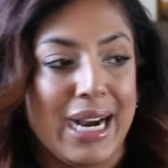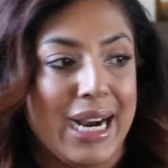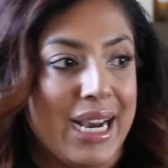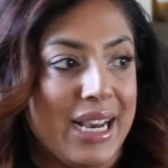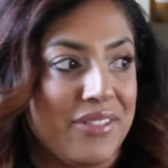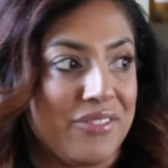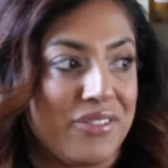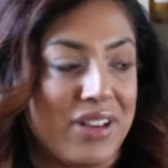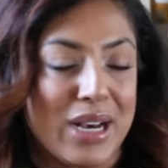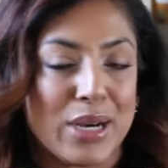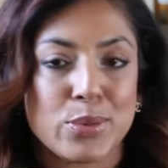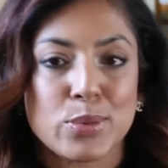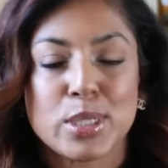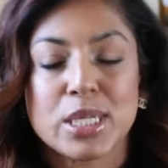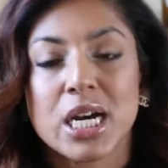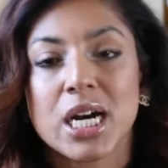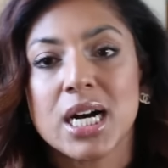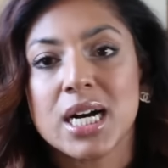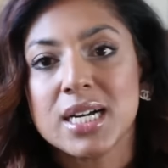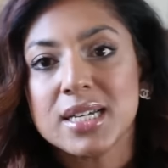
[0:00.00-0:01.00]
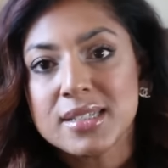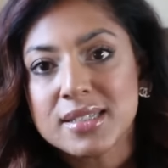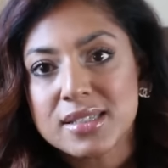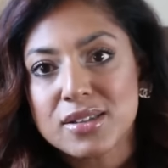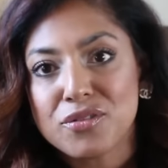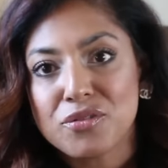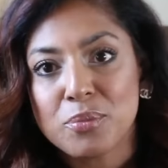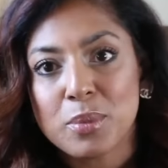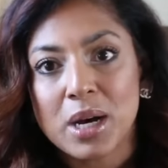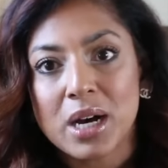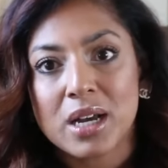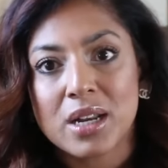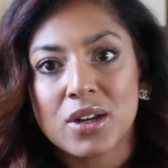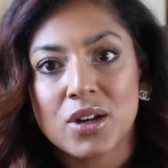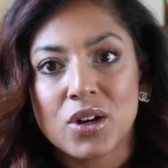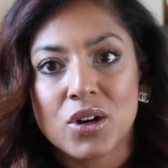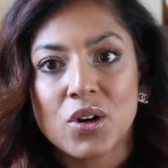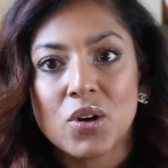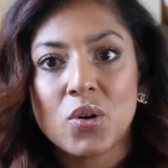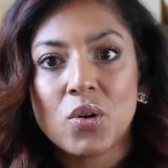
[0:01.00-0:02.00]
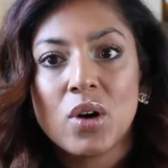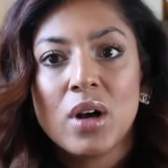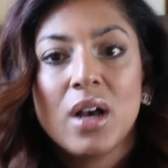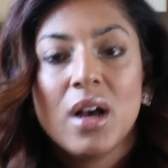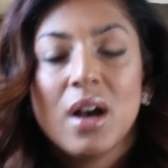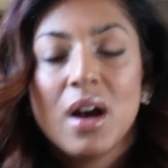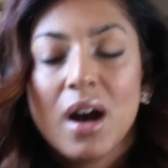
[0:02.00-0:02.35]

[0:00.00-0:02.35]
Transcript: I found tons of mono,